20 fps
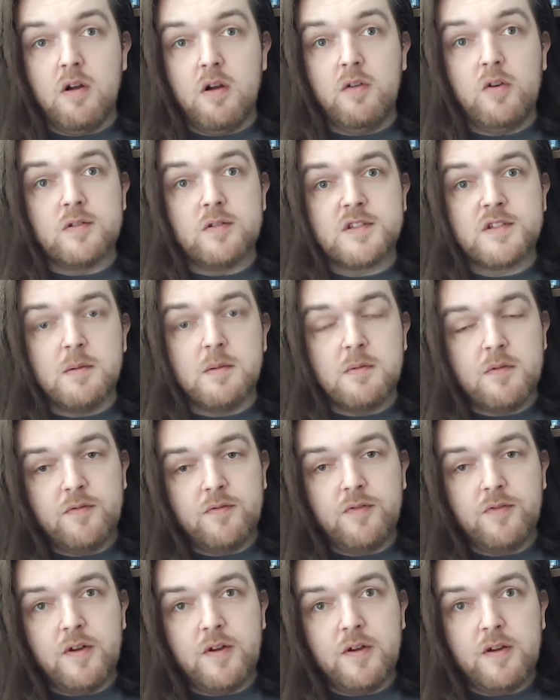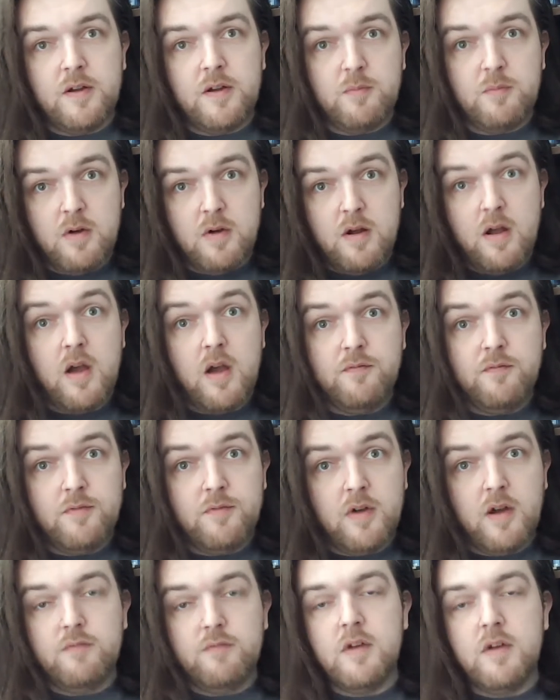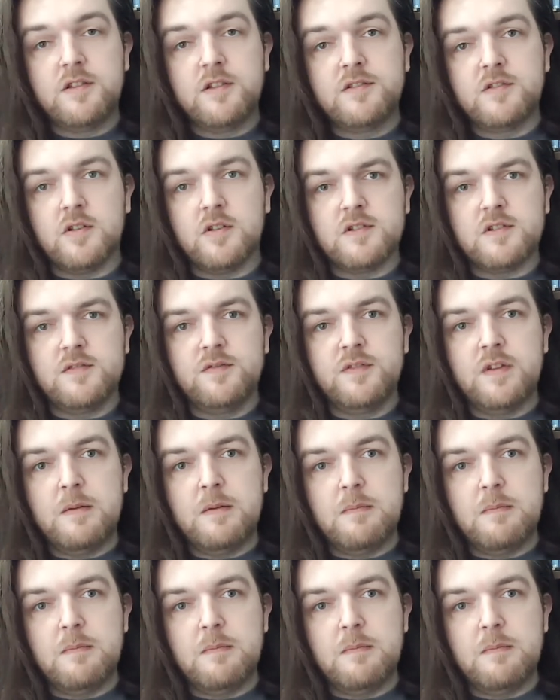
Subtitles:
got some of where I've read lots of